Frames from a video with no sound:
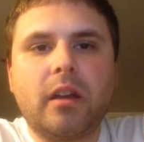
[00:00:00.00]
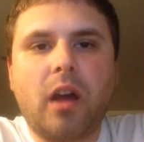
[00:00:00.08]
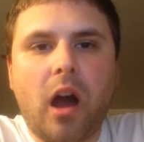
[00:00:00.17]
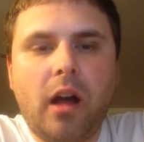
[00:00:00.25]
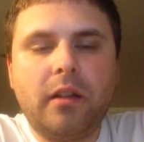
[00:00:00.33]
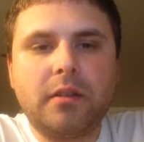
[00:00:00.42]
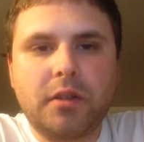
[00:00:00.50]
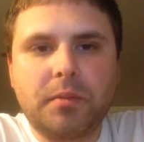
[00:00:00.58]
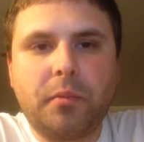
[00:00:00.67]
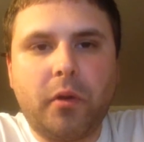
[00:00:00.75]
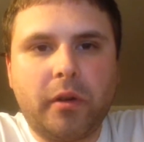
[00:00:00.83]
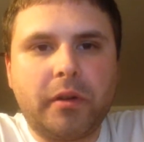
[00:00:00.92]
college
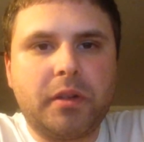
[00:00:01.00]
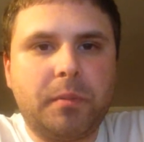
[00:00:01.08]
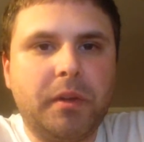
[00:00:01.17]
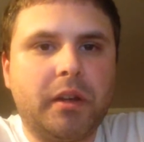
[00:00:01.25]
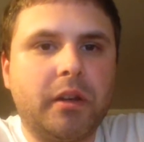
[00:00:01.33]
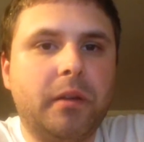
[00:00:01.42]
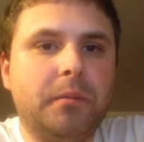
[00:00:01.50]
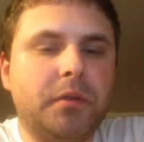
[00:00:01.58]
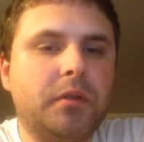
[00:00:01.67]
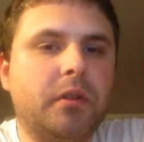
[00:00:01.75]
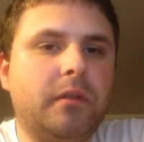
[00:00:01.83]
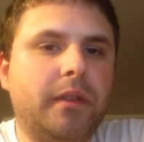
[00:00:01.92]
sports become
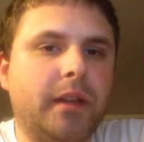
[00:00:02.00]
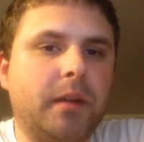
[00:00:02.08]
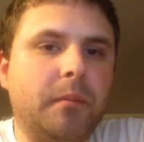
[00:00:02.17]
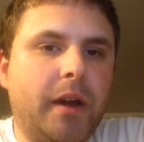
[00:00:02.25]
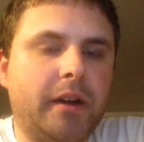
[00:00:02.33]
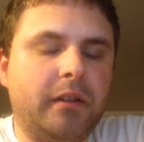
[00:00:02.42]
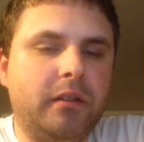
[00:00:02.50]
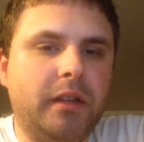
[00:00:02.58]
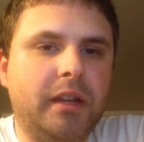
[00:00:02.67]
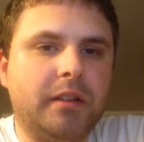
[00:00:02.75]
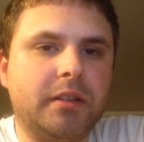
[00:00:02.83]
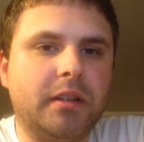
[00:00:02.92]
sort of like a minor
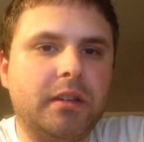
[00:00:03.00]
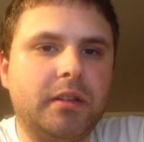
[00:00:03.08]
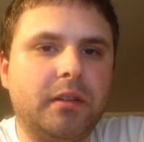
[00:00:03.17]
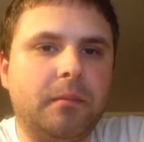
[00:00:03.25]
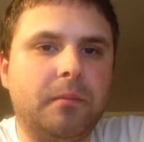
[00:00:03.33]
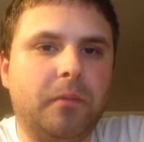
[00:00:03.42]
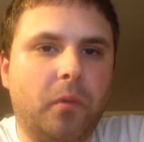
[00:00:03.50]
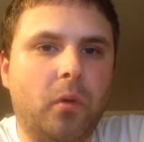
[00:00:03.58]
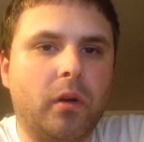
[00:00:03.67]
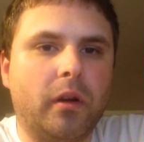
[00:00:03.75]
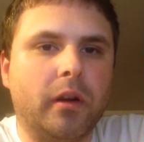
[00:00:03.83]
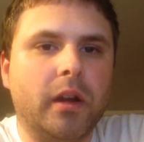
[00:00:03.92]
league system
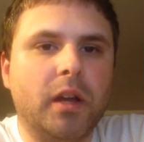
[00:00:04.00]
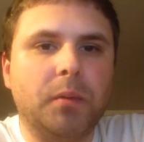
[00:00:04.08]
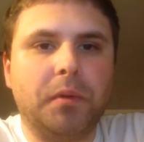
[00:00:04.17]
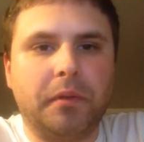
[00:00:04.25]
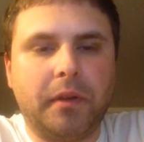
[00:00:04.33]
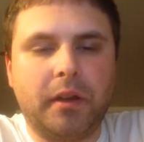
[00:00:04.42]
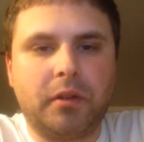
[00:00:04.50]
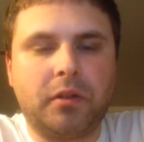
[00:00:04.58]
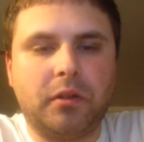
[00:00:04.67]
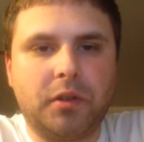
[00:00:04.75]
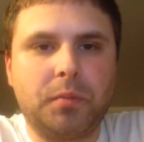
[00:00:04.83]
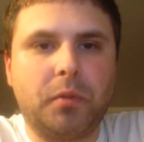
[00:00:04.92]
for
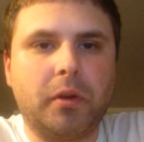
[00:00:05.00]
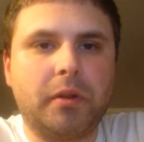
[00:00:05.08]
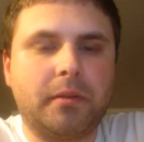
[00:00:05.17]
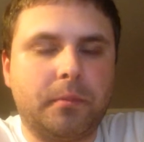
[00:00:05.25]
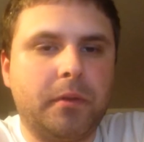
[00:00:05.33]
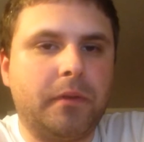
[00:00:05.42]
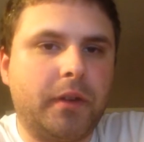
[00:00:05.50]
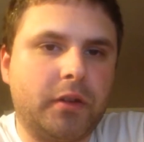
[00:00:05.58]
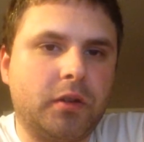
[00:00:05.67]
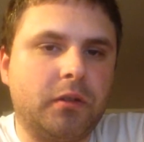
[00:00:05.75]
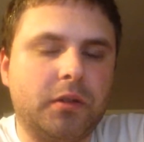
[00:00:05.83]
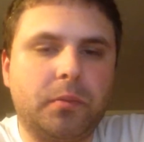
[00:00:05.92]
professional sports
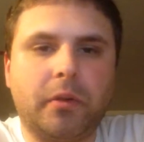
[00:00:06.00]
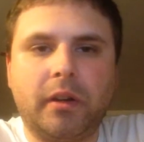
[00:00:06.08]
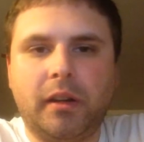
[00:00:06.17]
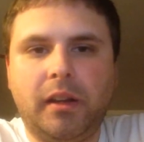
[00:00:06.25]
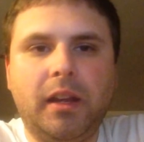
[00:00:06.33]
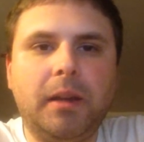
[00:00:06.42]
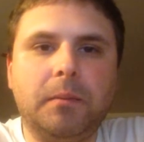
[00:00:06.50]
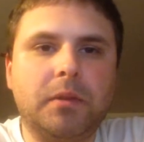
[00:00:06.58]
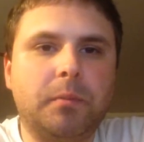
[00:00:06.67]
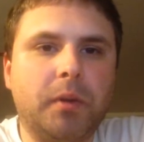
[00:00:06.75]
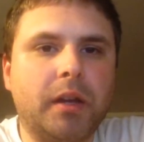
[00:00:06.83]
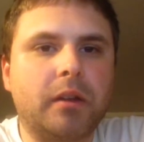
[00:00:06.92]
professional sporting
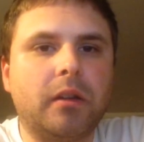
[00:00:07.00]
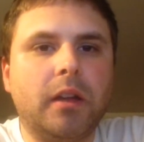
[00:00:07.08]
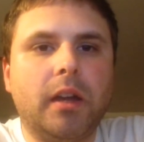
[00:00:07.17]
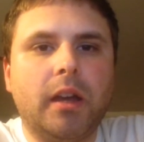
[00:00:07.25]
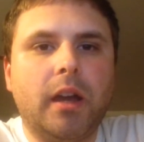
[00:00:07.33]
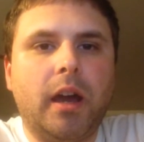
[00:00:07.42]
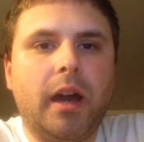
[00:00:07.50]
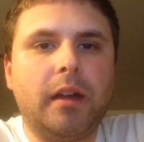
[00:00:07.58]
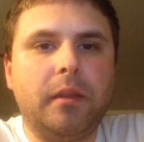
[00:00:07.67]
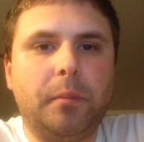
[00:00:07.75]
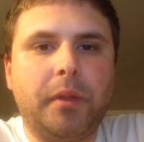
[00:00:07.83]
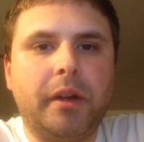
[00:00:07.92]
teams pick uh,
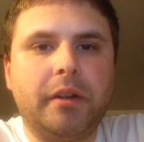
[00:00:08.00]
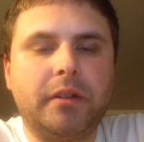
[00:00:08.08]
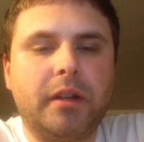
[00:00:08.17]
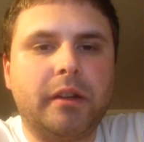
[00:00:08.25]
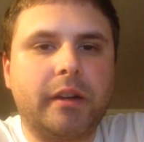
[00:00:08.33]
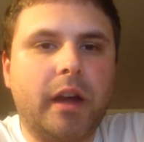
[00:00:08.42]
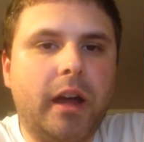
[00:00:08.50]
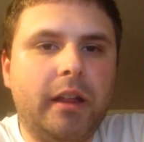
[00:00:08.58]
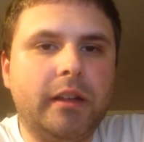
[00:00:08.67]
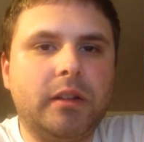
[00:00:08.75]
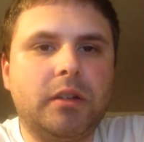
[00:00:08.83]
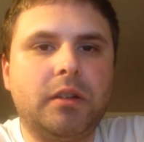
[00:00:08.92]
the players out of
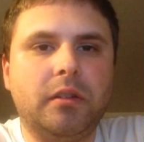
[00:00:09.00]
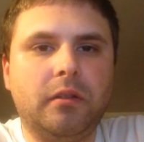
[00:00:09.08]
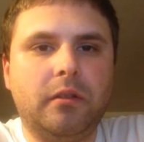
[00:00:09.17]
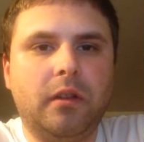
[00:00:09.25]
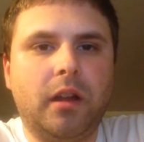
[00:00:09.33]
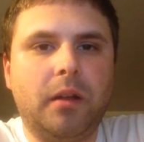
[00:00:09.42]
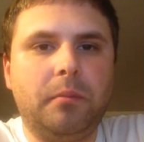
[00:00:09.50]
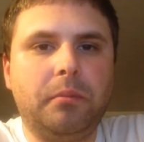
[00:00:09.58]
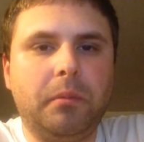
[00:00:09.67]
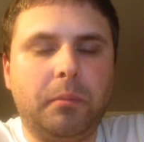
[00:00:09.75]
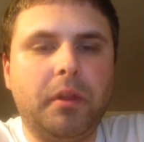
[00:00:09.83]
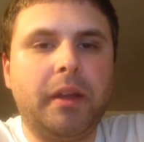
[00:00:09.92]
college to uh,
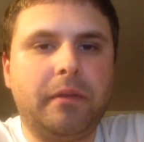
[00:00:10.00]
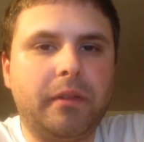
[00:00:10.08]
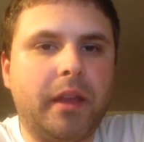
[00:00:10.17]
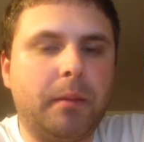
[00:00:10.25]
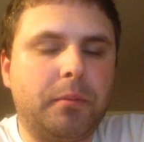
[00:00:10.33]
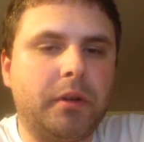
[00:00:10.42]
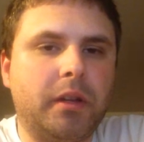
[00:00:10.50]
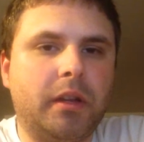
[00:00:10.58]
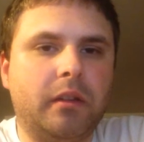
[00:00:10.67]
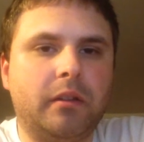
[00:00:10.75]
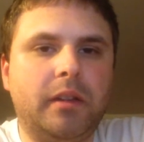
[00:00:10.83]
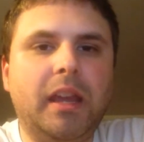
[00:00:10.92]
play for that
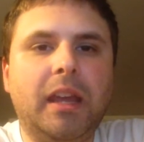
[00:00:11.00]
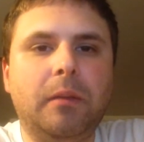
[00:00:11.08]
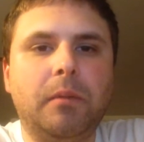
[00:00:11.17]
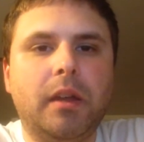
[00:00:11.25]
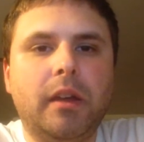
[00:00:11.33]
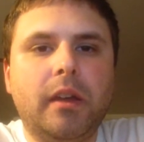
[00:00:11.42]
particular team